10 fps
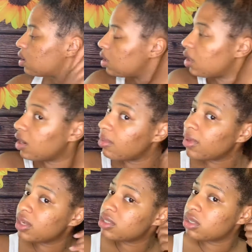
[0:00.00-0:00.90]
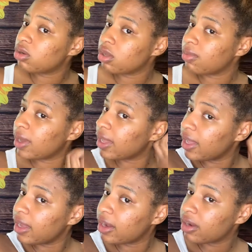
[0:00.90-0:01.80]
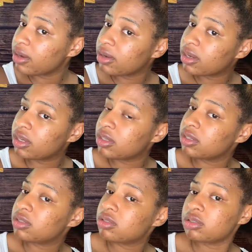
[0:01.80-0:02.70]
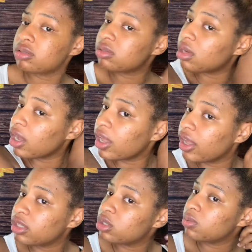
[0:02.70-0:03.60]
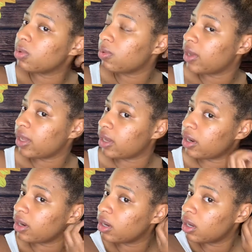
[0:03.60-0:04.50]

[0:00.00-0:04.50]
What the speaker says: And I'm not soaking my hair because I hate super wet hair.